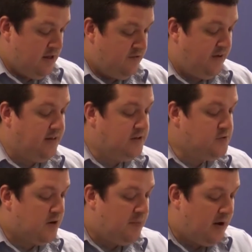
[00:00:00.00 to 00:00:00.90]
Felons
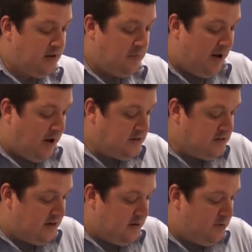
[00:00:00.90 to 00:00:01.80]
were apparently
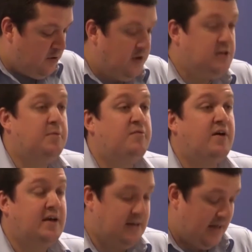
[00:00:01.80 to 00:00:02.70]
pardoned and employed to
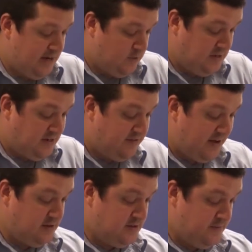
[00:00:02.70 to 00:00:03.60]
provide adequate
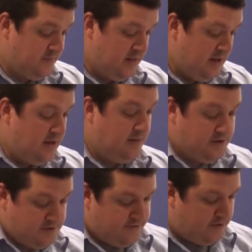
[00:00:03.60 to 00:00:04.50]
defence.
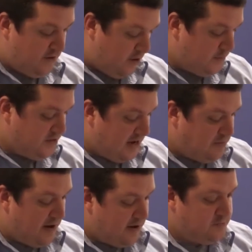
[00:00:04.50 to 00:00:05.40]
This further
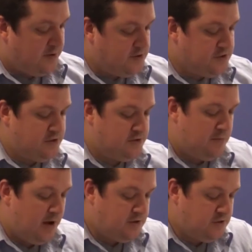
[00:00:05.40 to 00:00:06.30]
upset Berwick's burgesses and
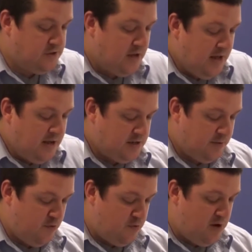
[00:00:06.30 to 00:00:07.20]
merchants, some
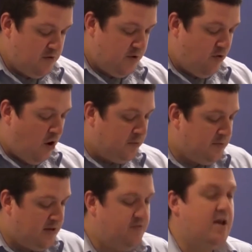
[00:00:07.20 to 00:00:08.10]
of whom may have been robbed
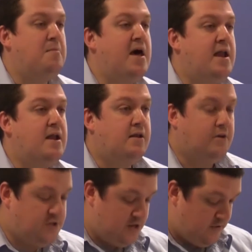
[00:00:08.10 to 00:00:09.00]
by the very men
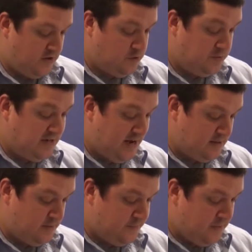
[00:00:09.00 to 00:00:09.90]
now serving to
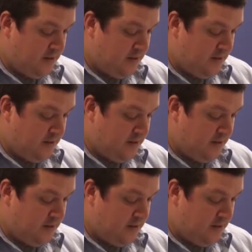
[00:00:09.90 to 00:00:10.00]
protect them.